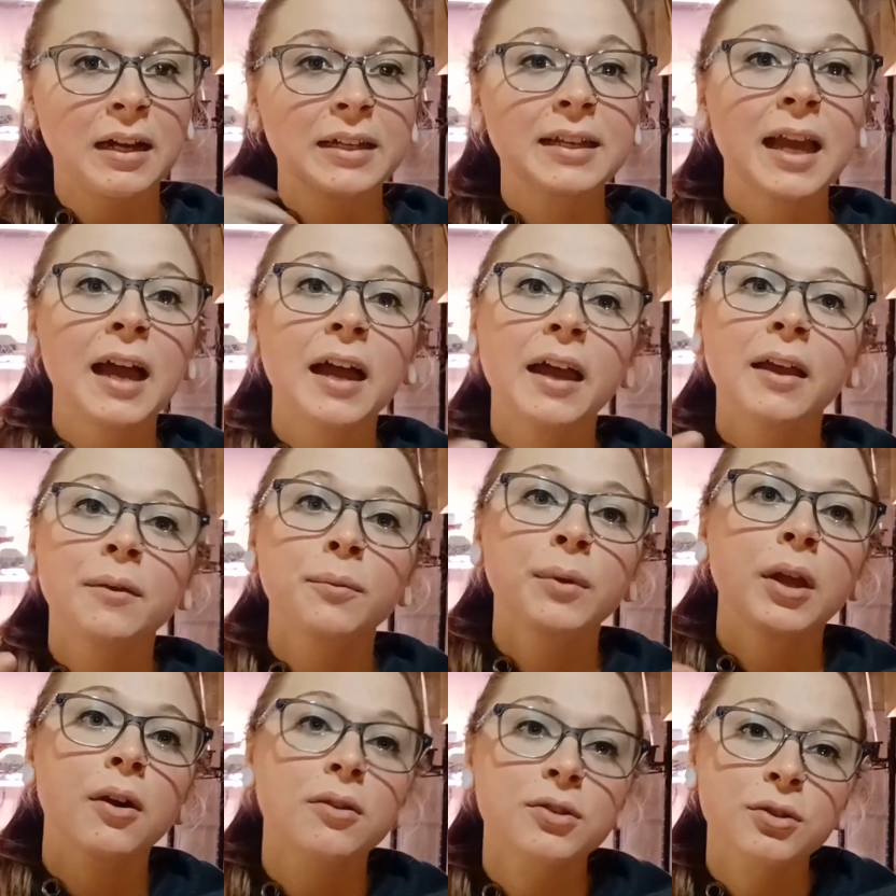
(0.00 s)
Yeah, and
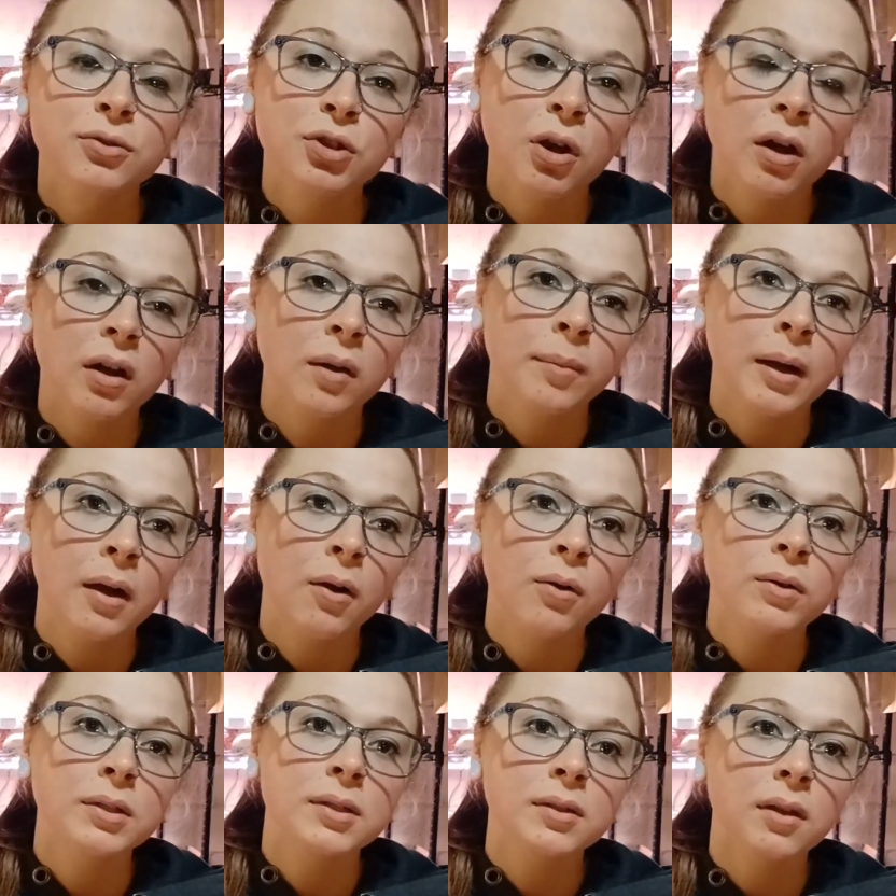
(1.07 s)
we also talk
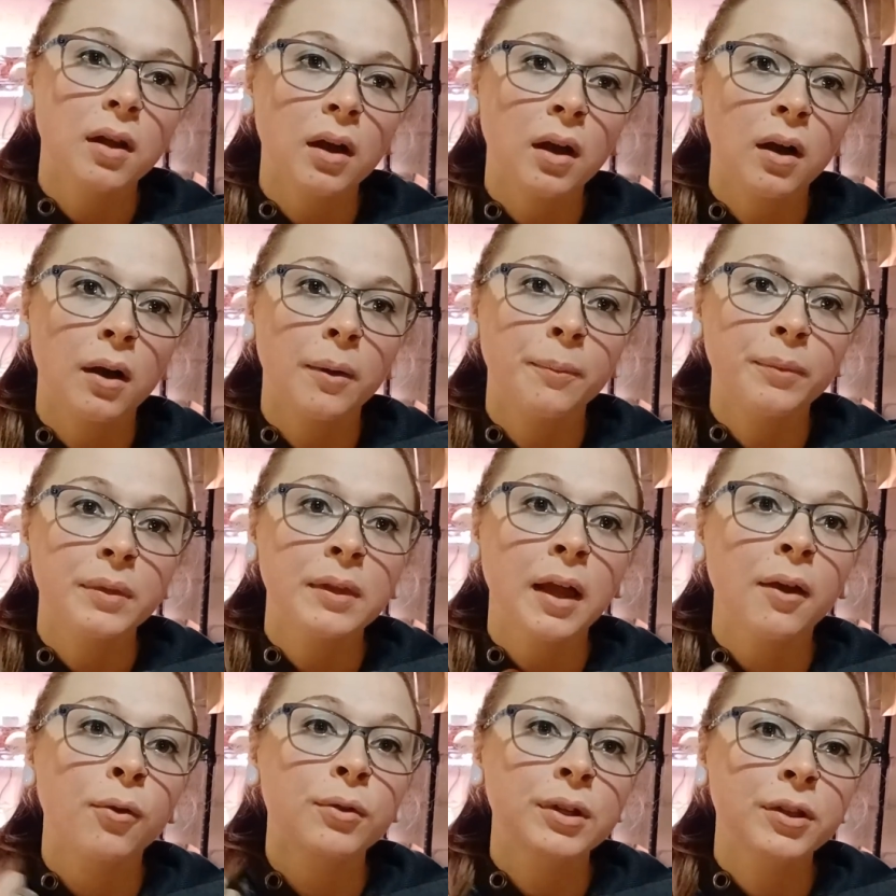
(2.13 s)
about
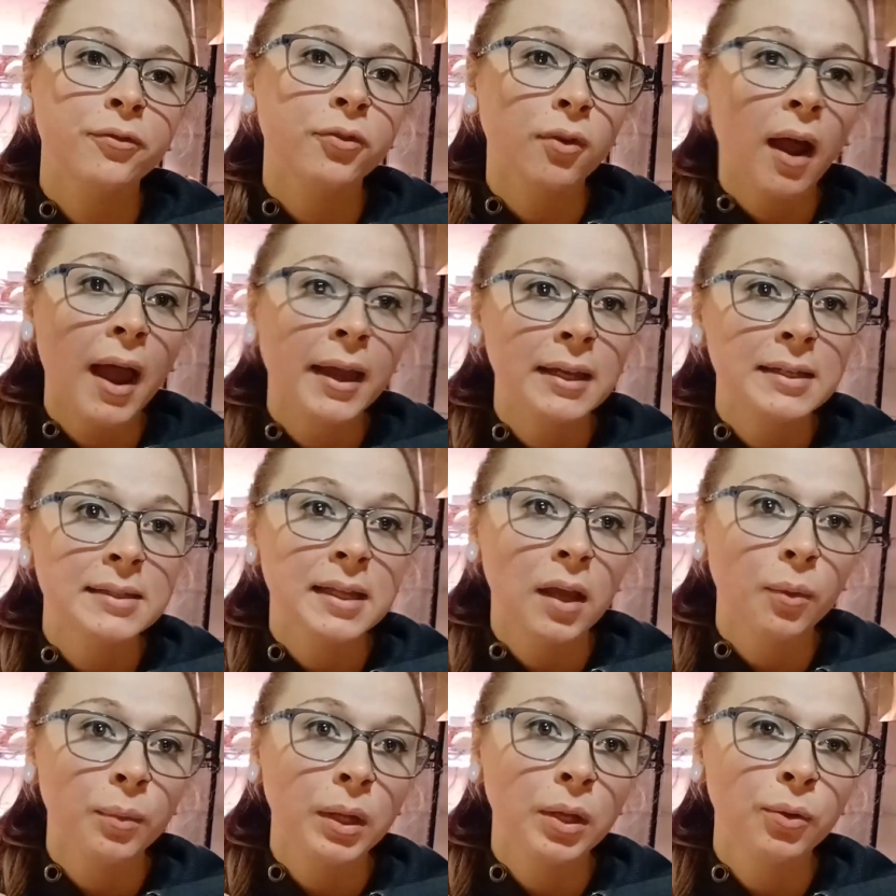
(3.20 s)
not only the varieties
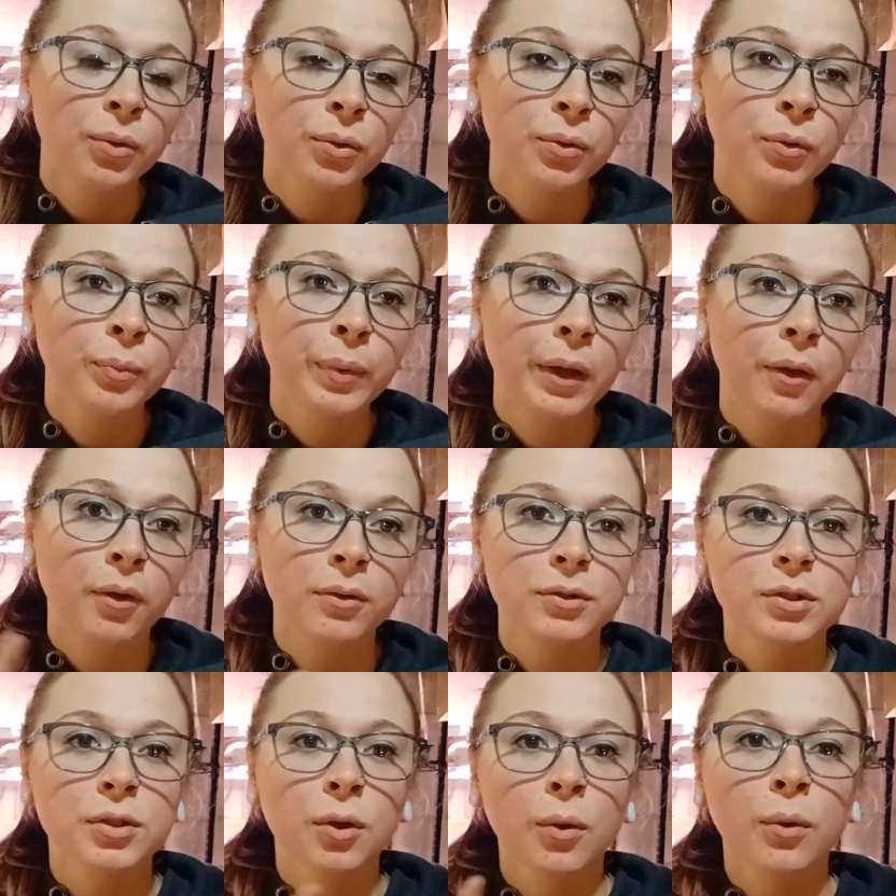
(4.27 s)
that we grew, but
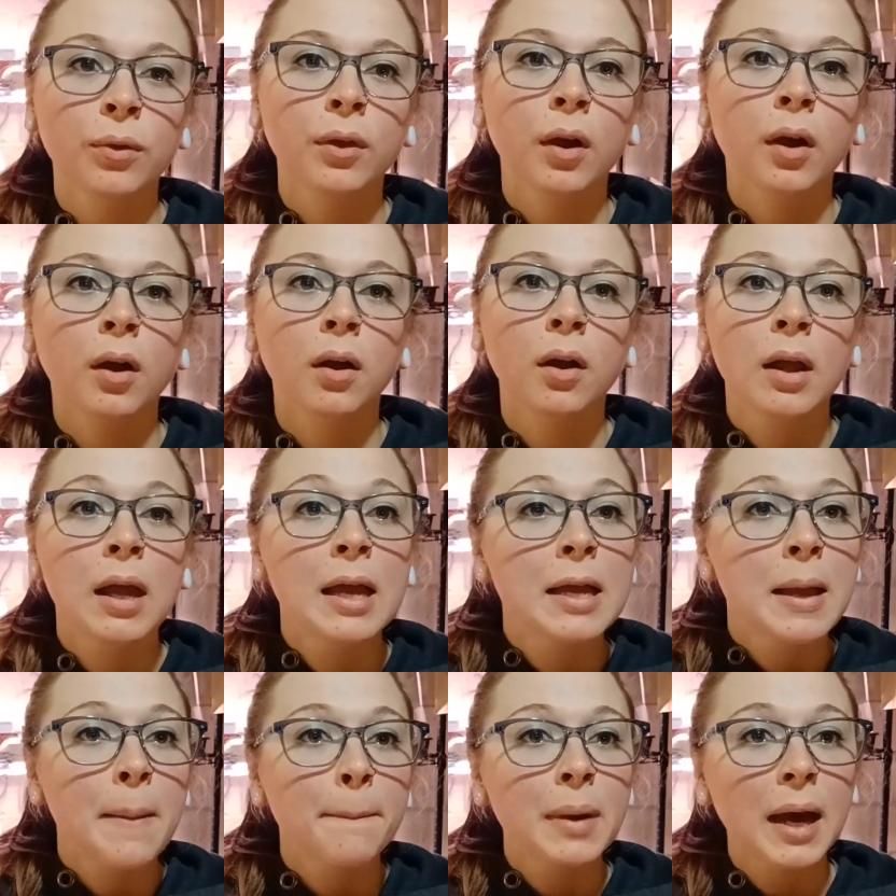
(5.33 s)
also the
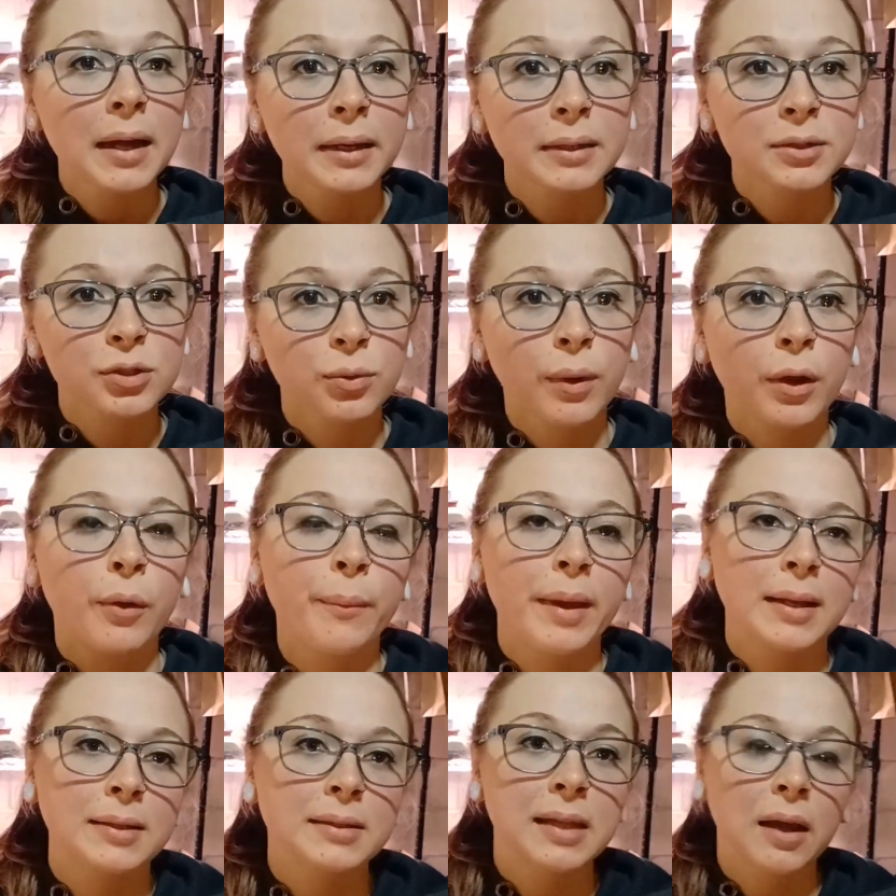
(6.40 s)
potting soil
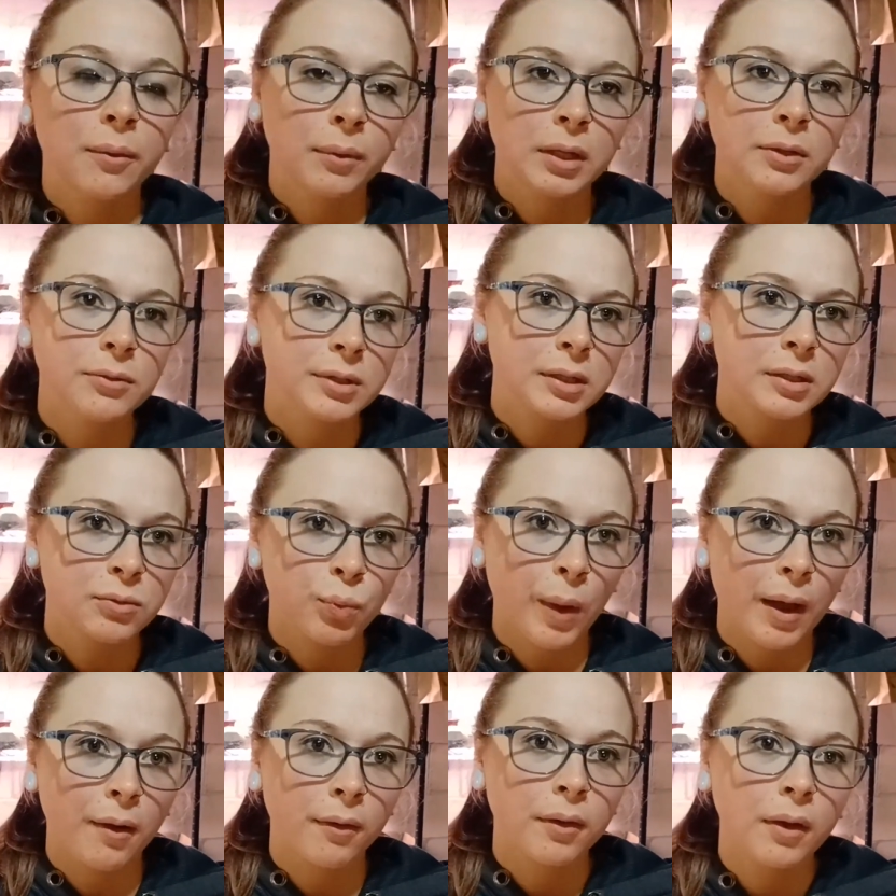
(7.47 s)
mix that we use as
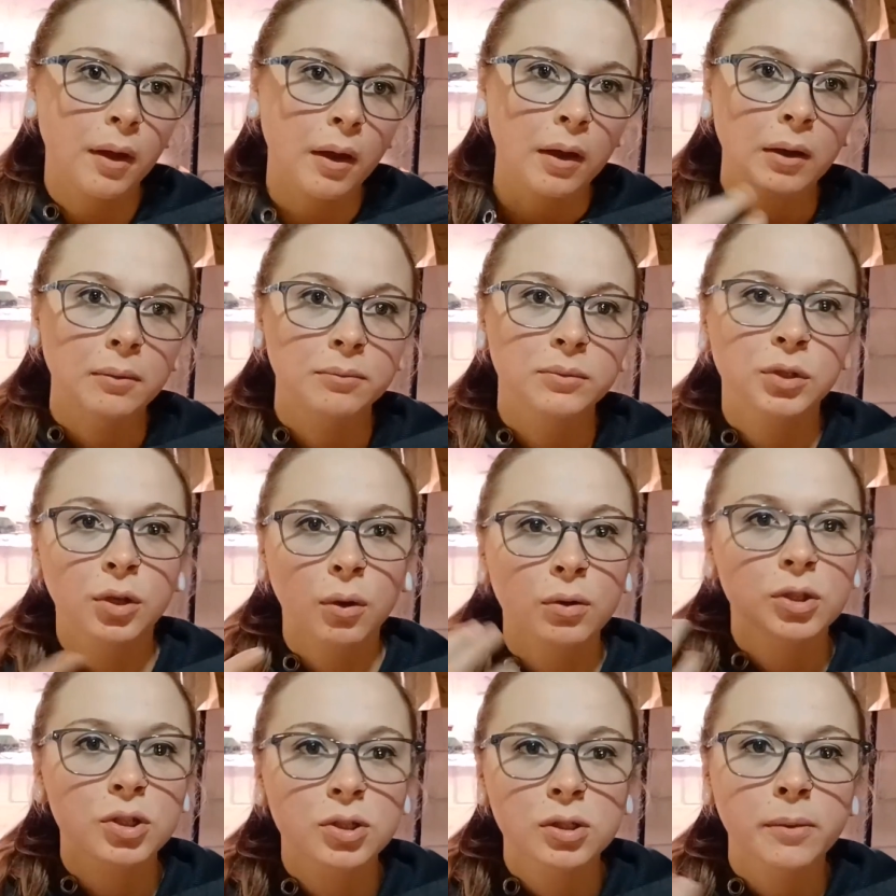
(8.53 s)
well. You know,
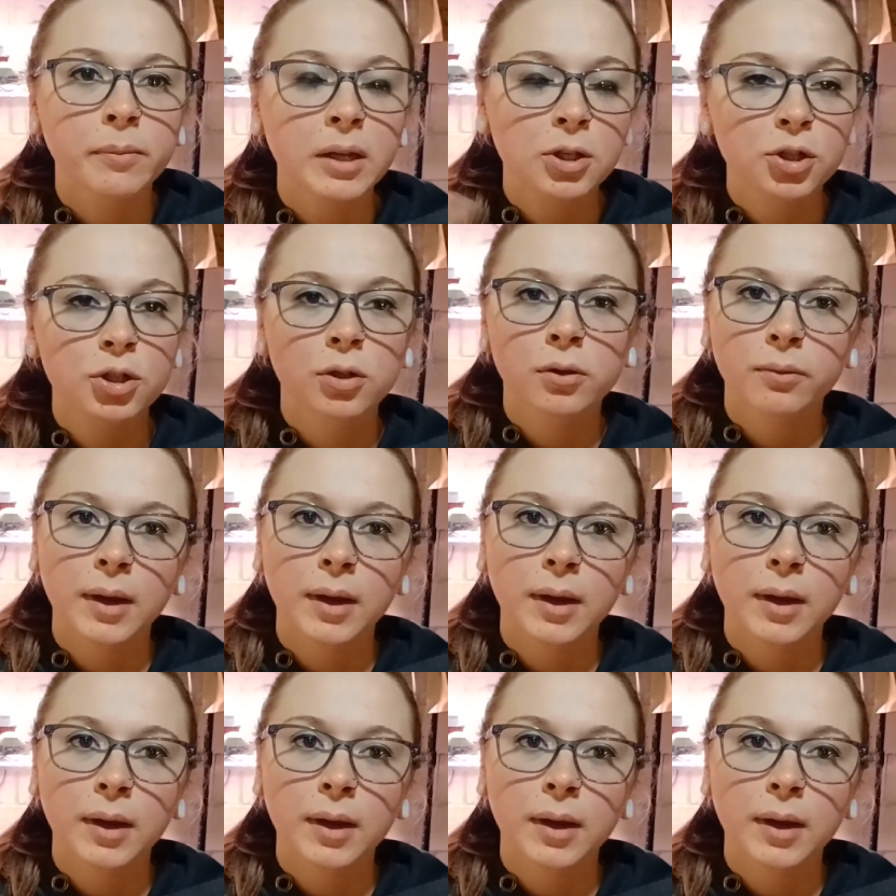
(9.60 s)
just the mixture, the